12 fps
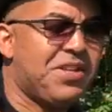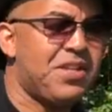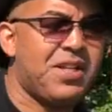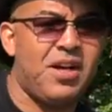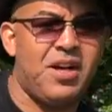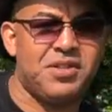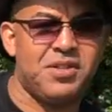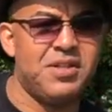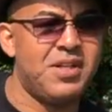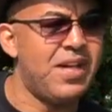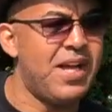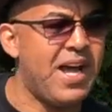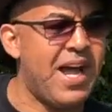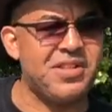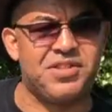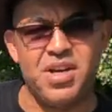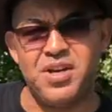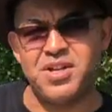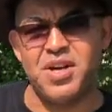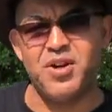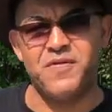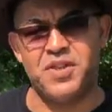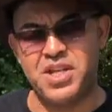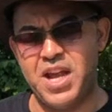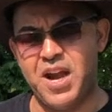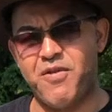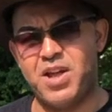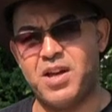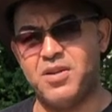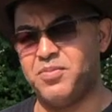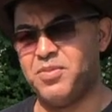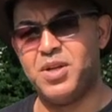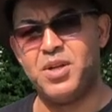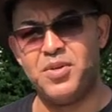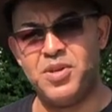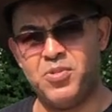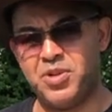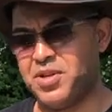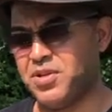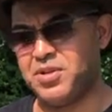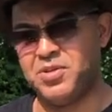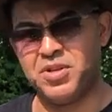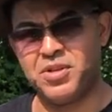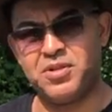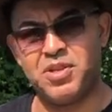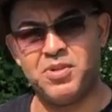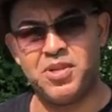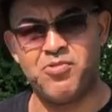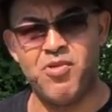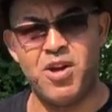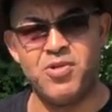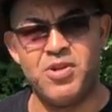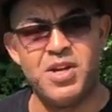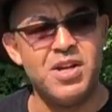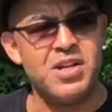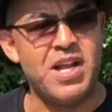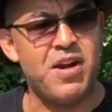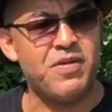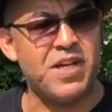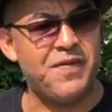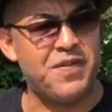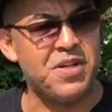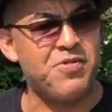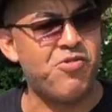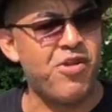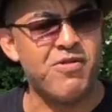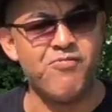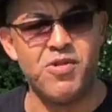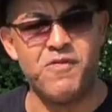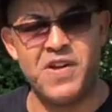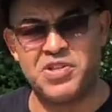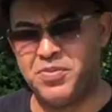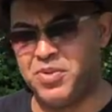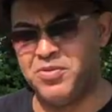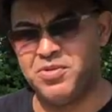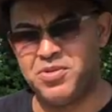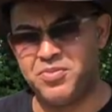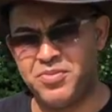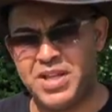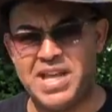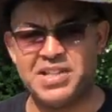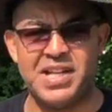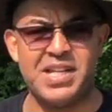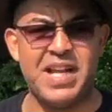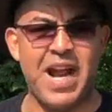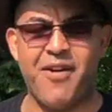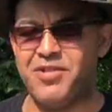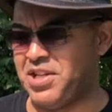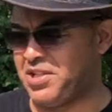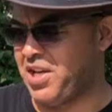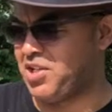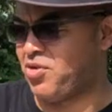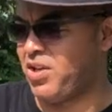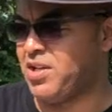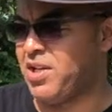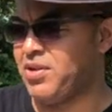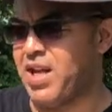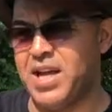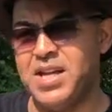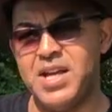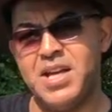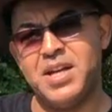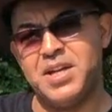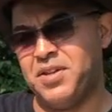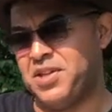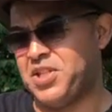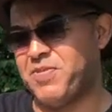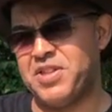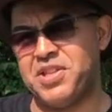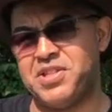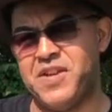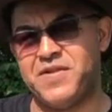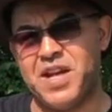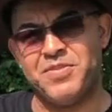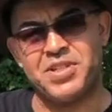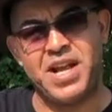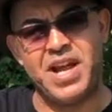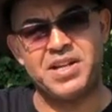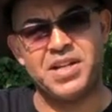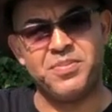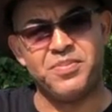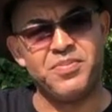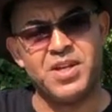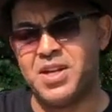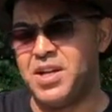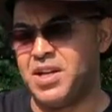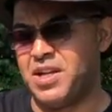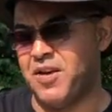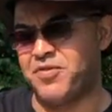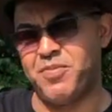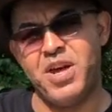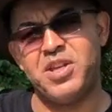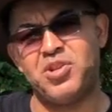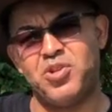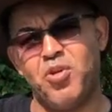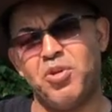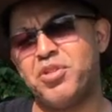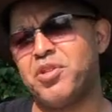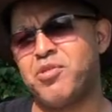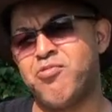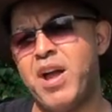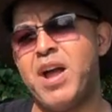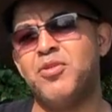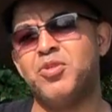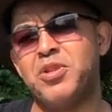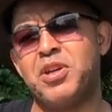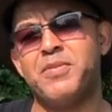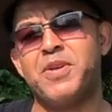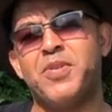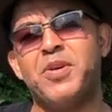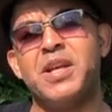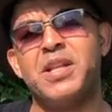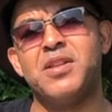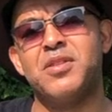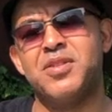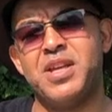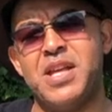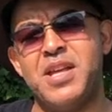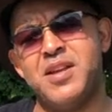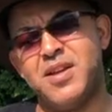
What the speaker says: the garden and turn over the area you want to grow. Now, if you're going to be growing root vegetables, as in carrots, etc., okay, this is where the sieve comes in handy. You have to make sure that the ground where you're going to be putting the